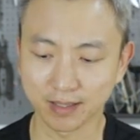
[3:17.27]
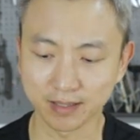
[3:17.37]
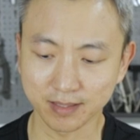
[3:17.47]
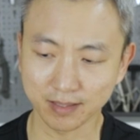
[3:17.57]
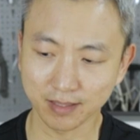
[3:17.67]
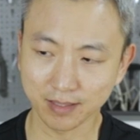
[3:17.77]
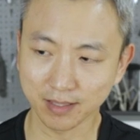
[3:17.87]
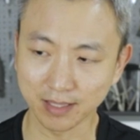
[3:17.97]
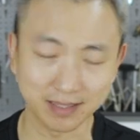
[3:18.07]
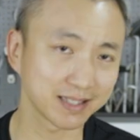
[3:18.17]
is
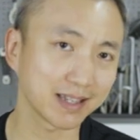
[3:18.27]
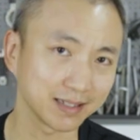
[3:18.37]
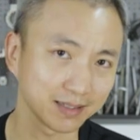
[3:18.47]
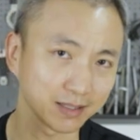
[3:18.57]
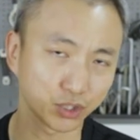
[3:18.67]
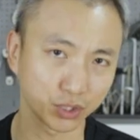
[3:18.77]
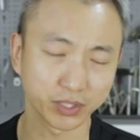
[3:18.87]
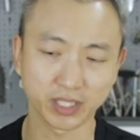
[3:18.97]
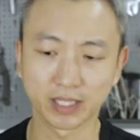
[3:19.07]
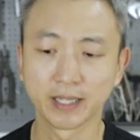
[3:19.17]
inside this
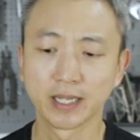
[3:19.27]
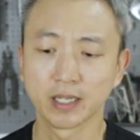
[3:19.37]
jersey.